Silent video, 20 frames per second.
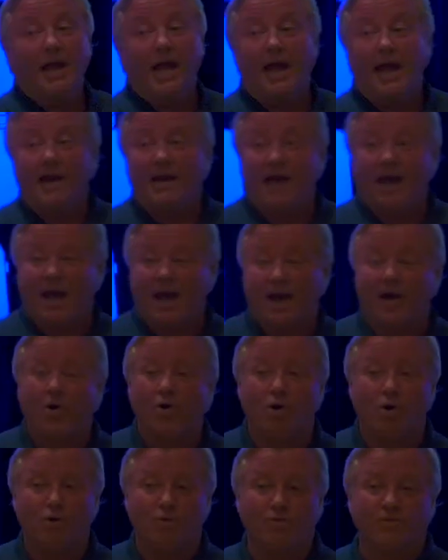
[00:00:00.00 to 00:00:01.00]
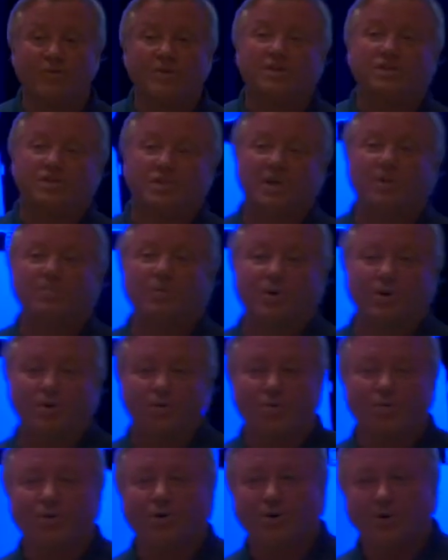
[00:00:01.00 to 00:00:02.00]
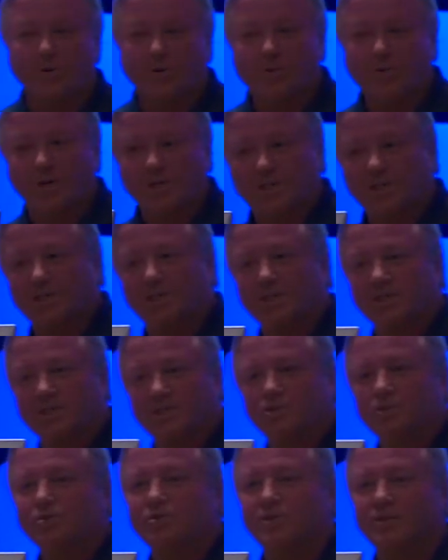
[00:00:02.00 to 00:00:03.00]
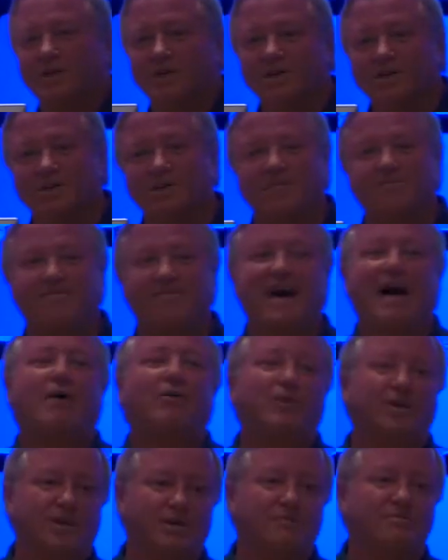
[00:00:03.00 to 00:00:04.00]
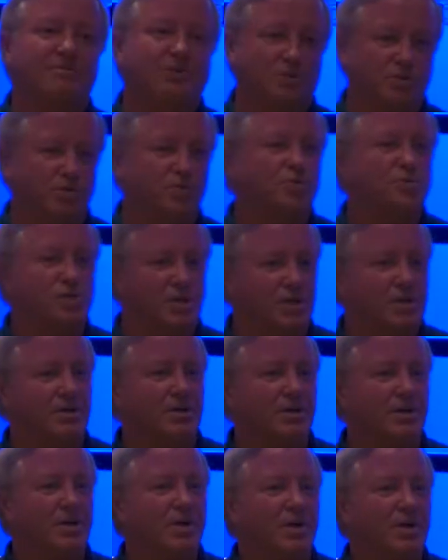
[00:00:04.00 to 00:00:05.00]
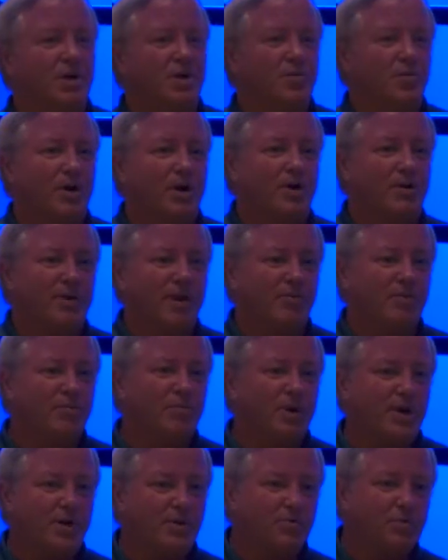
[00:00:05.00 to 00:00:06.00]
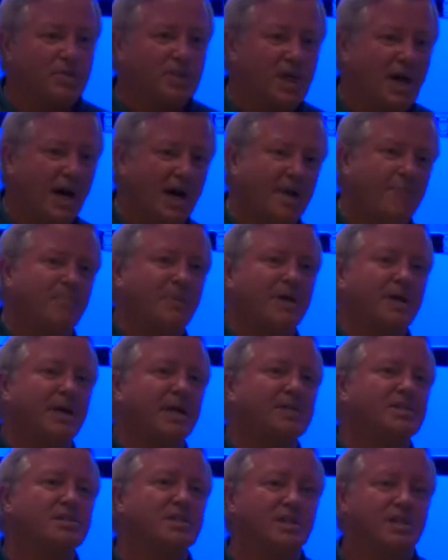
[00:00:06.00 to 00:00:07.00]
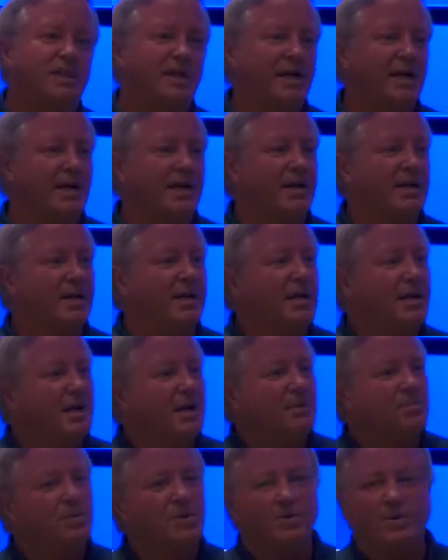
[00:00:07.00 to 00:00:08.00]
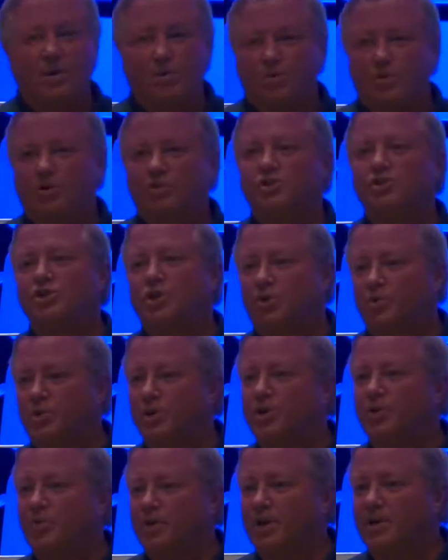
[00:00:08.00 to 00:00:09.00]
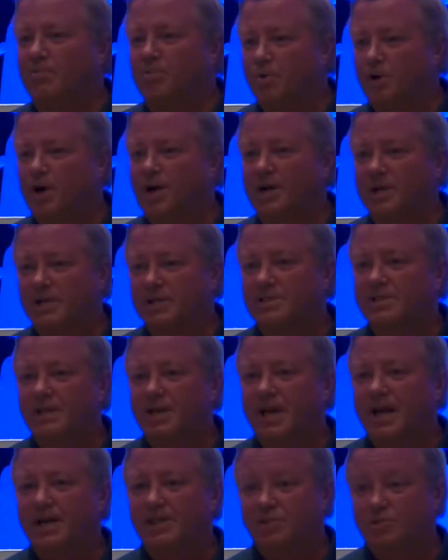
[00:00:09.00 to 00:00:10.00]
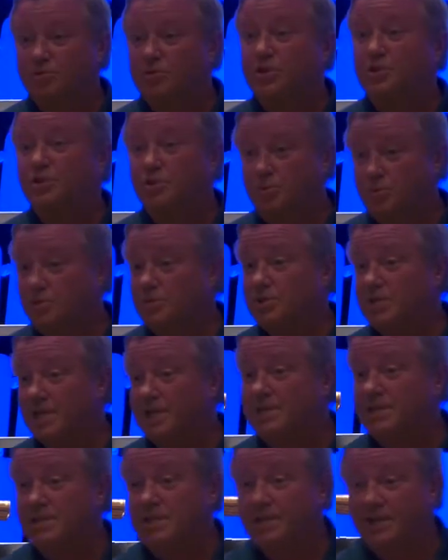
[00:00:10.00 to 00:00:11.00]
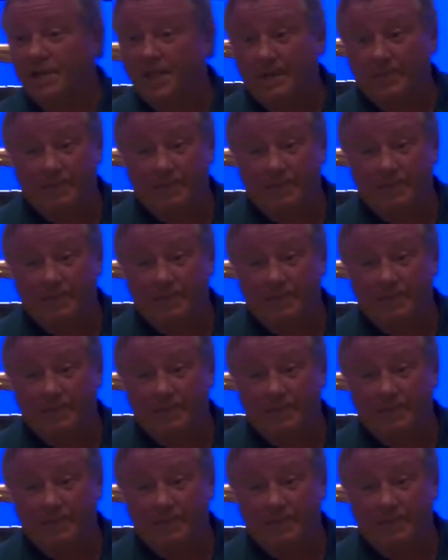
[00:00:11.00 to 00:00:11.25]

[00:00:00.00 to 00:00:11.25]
and how over the summer really went into the, the valley of delusion, where everybody was hyping SDN, but they weren't showing you any products that actually used SDN.